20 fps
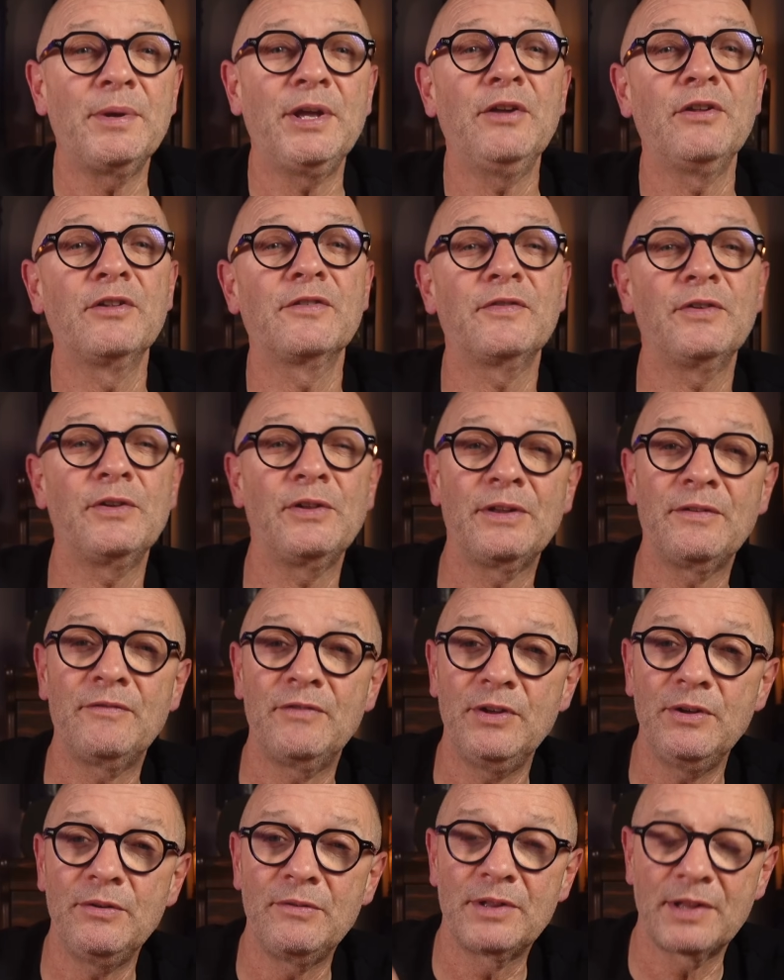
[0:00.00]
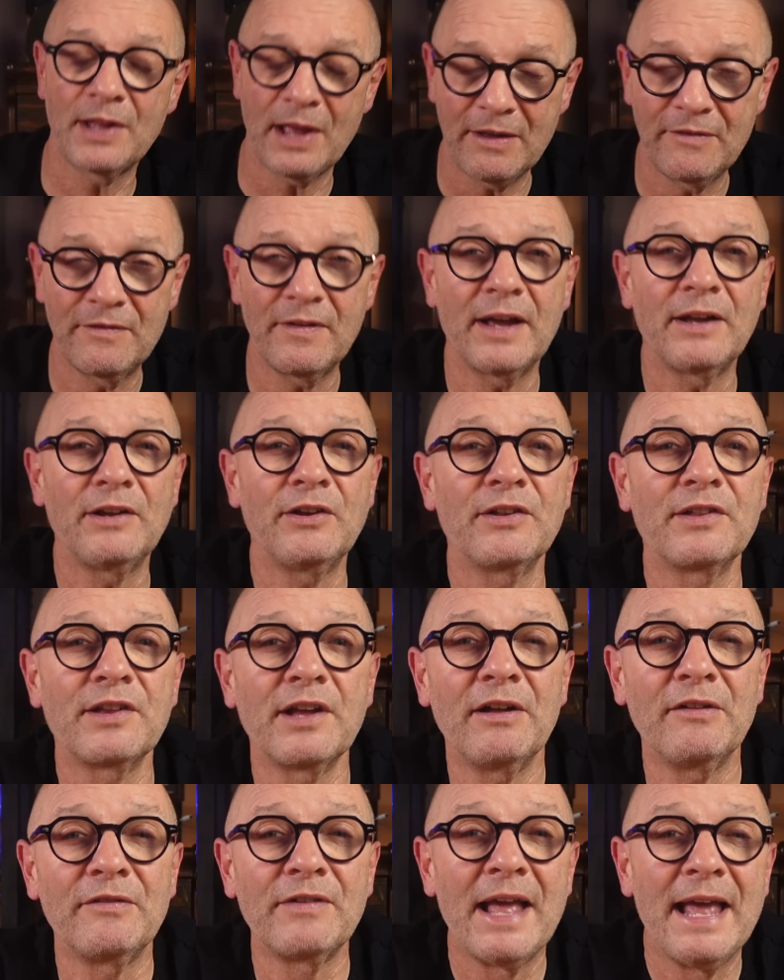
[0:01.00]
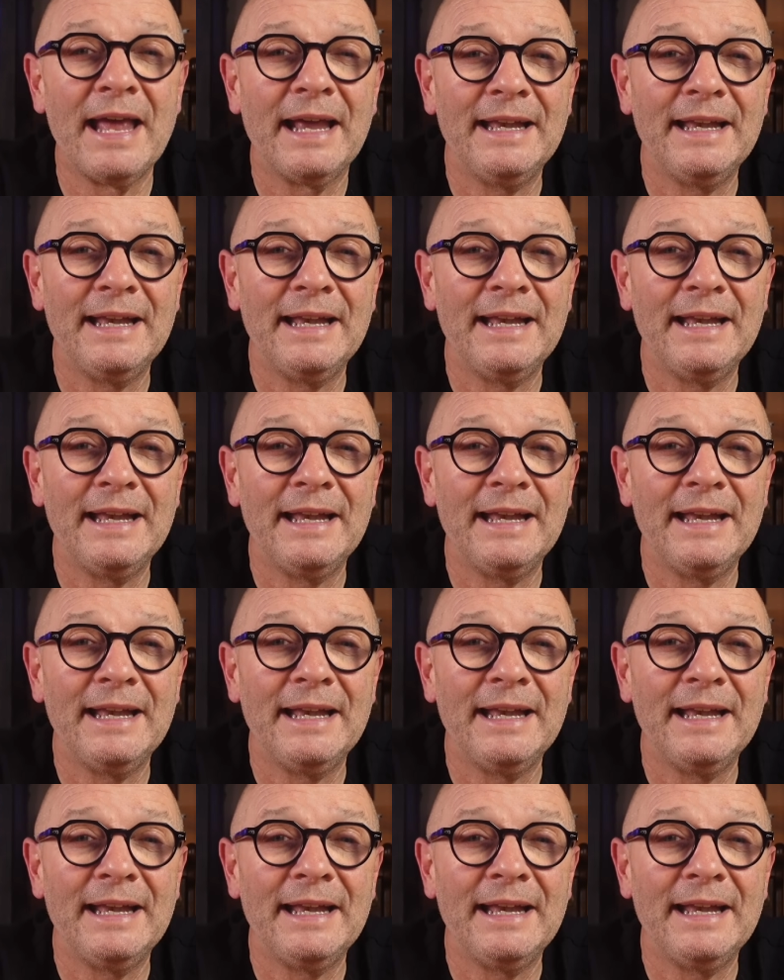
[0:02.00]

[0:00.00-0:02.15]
useful if you say find yourself